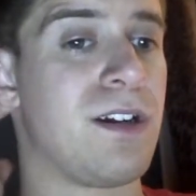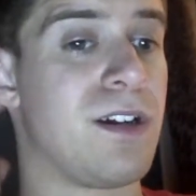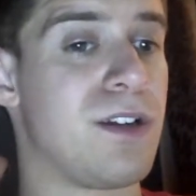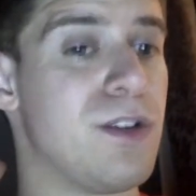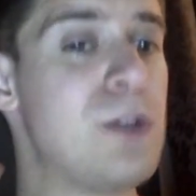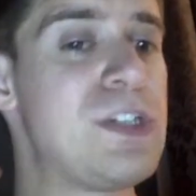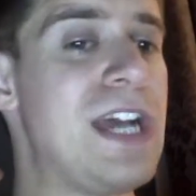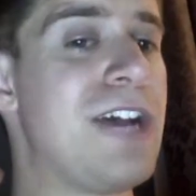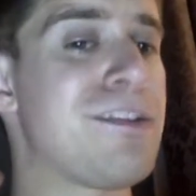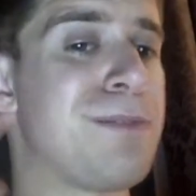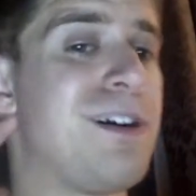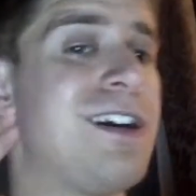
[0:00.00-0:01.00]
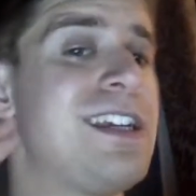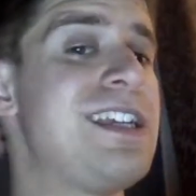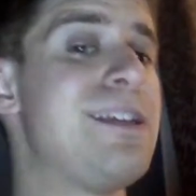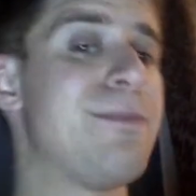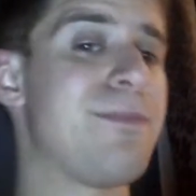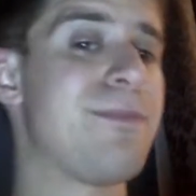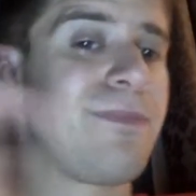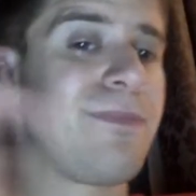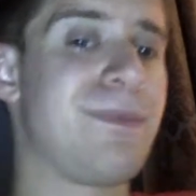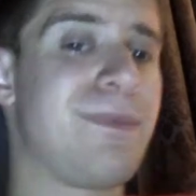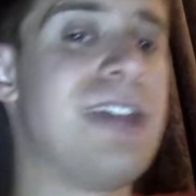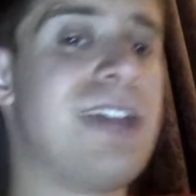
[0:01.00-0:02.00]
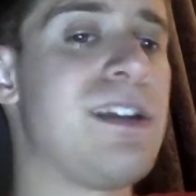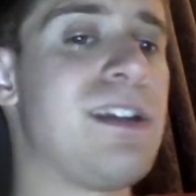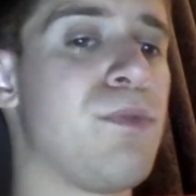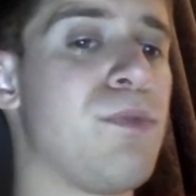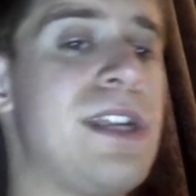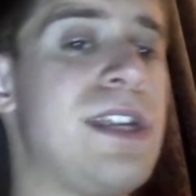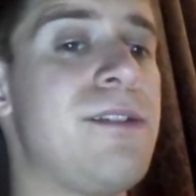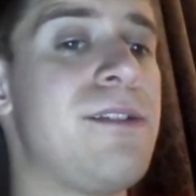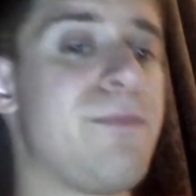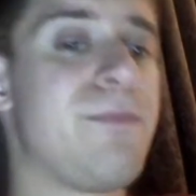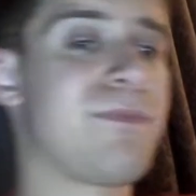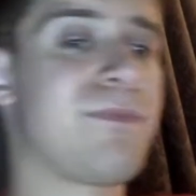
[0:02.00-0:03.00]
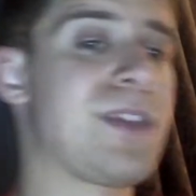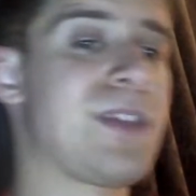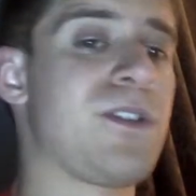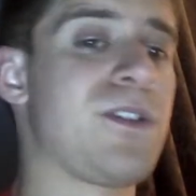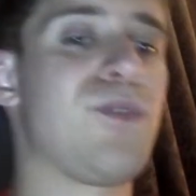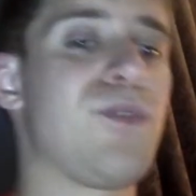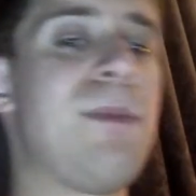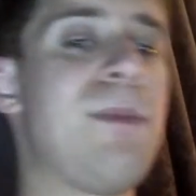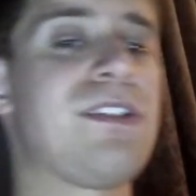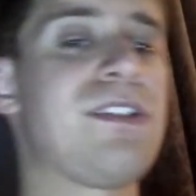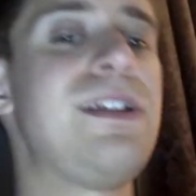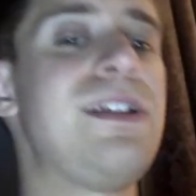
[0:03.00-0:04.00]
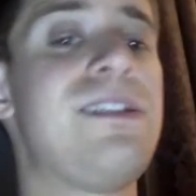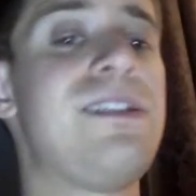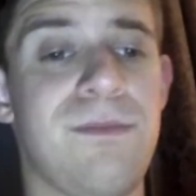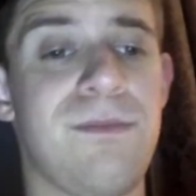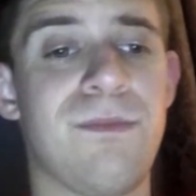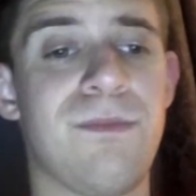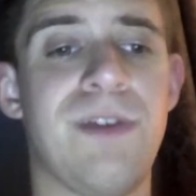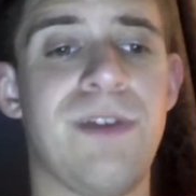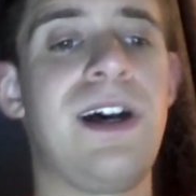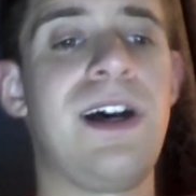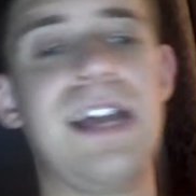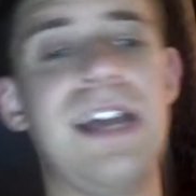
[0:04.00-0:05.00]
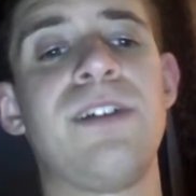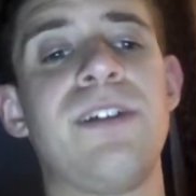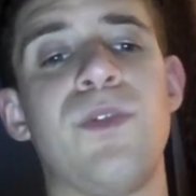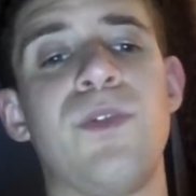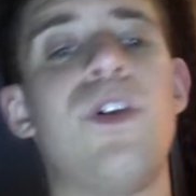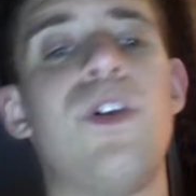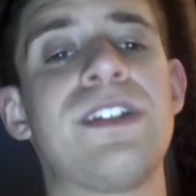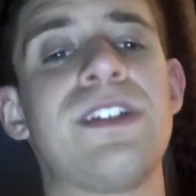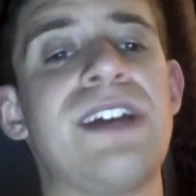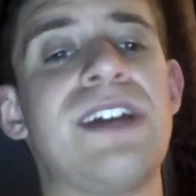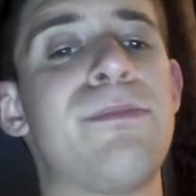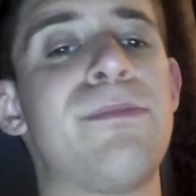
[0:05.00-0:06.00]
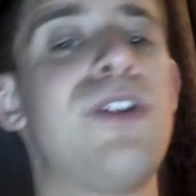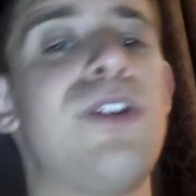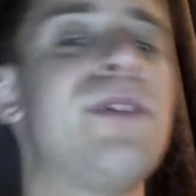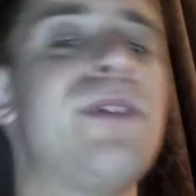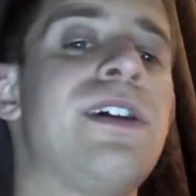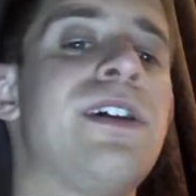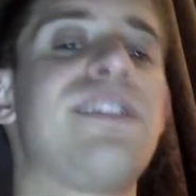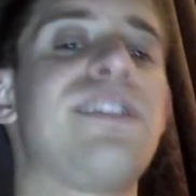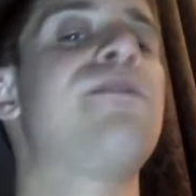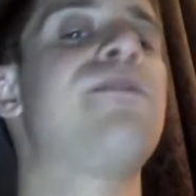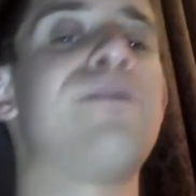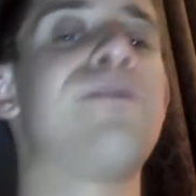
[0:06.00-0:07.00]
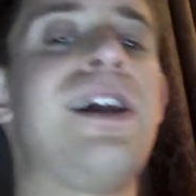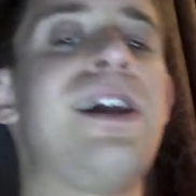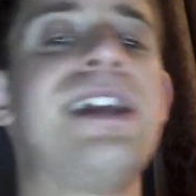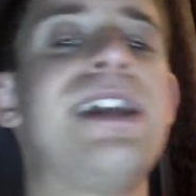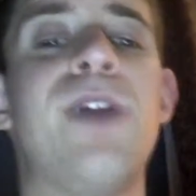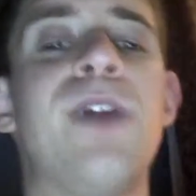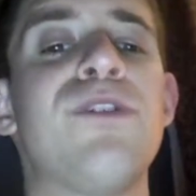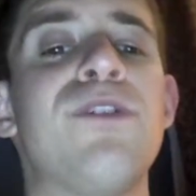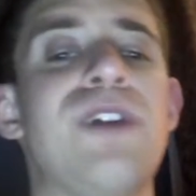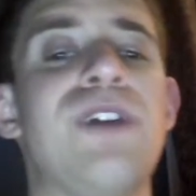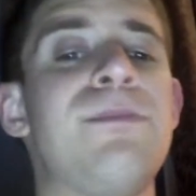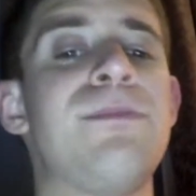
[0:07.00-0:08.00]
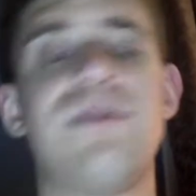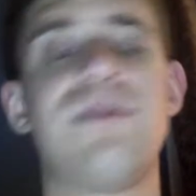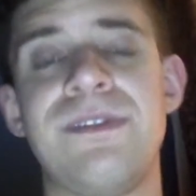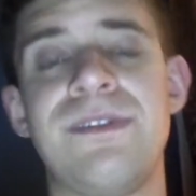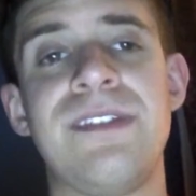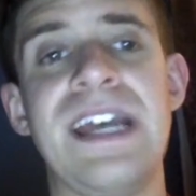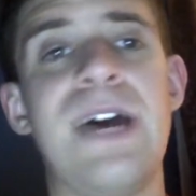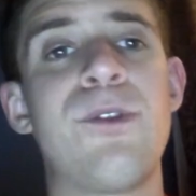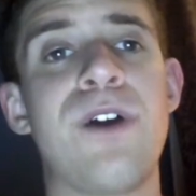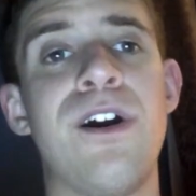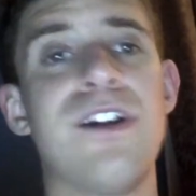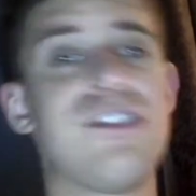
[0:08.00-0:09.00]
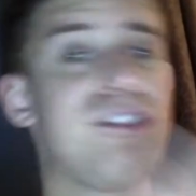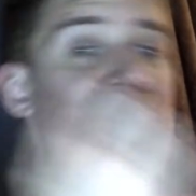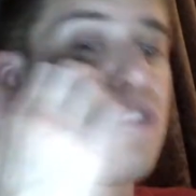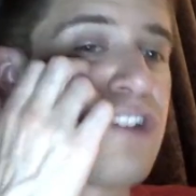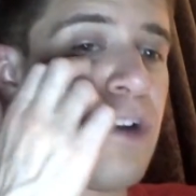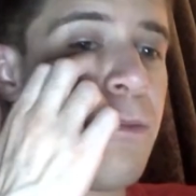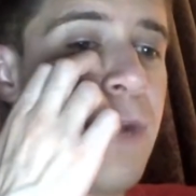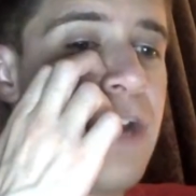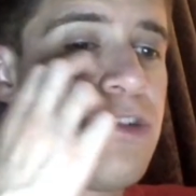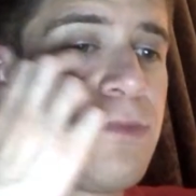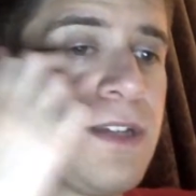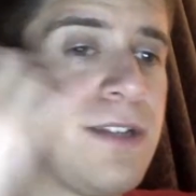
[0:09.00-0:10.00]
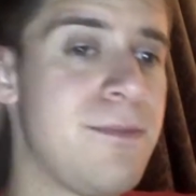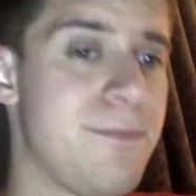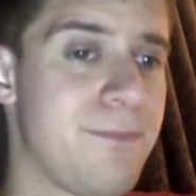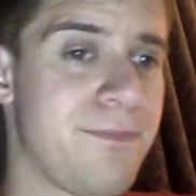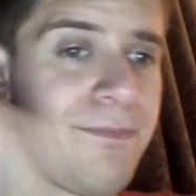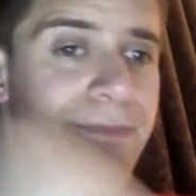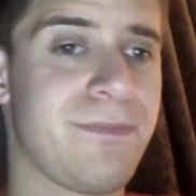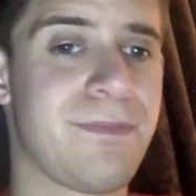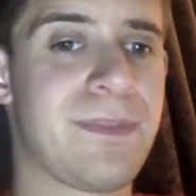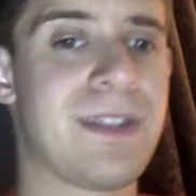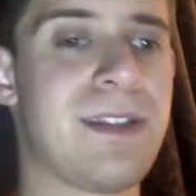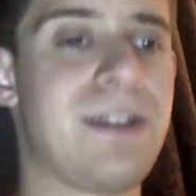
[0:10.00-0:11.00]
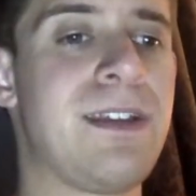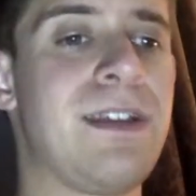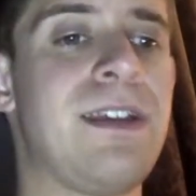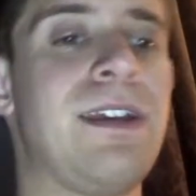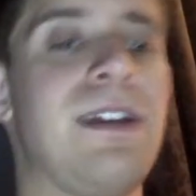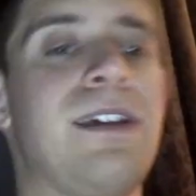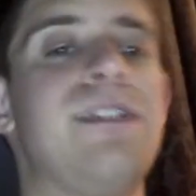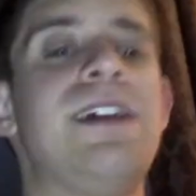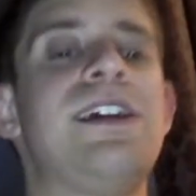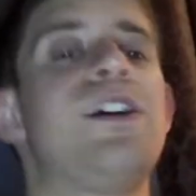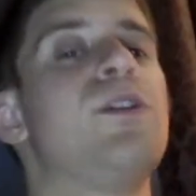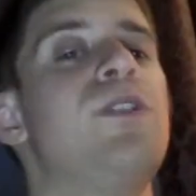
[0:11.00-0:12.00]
Lucha House Party ended up winning. Grand Metalik uh, ended up walking the top rope, delivered a flying elbow drop down onto Shelton Benjamin. And there you go.